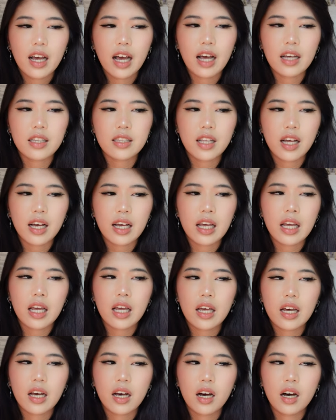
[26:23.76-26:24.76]
and
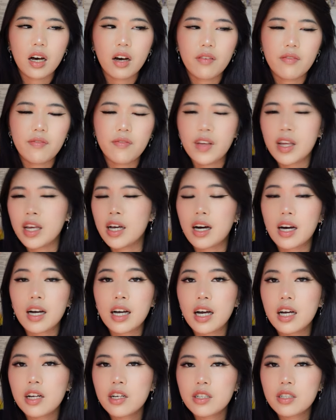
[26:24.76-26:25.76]
like uh, V R
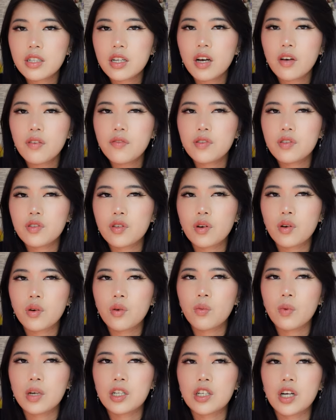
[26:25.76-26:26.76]
kind of stuff.
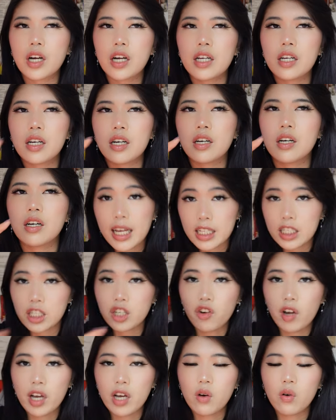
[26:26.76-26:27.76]
So we're trying to
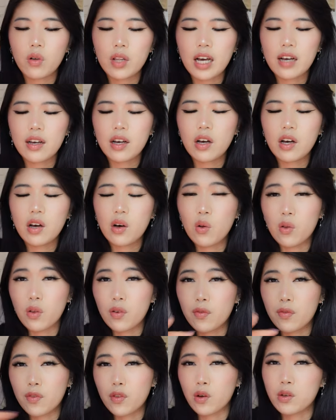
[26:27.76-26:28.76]
integrate all that, all
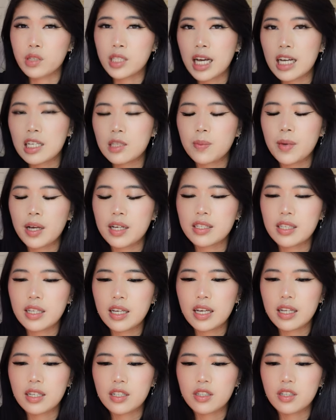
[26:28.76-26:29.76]
of those aspects
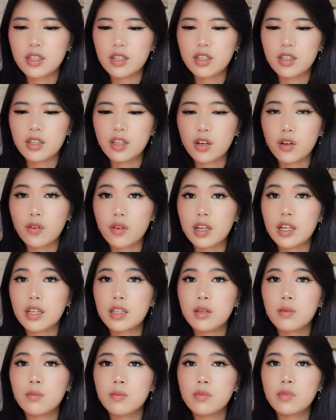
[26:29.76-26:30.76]
into the
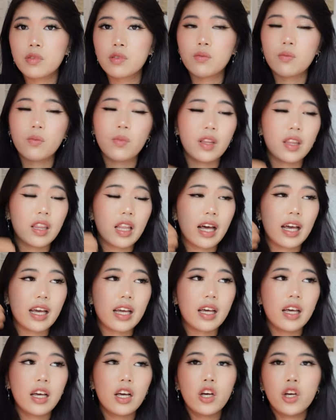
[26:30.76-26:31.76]
curriculums with
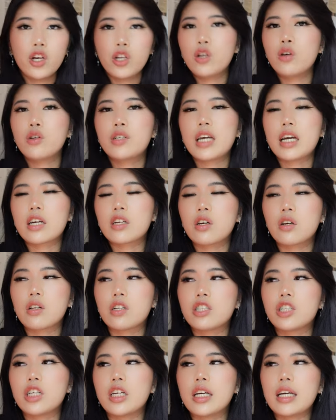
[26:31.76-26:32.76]
like new
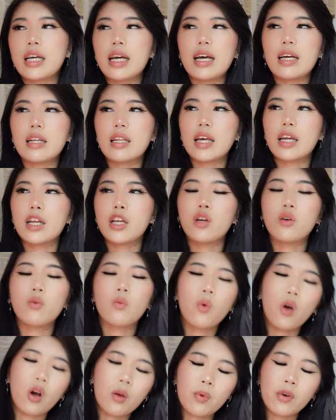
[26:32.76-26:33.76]
technology and like new
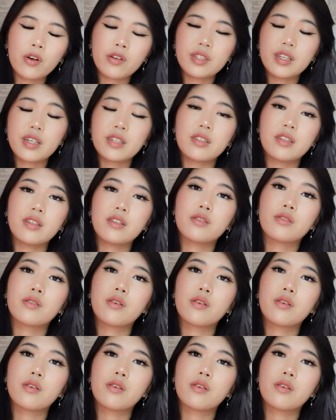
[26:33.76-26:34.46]
work processes.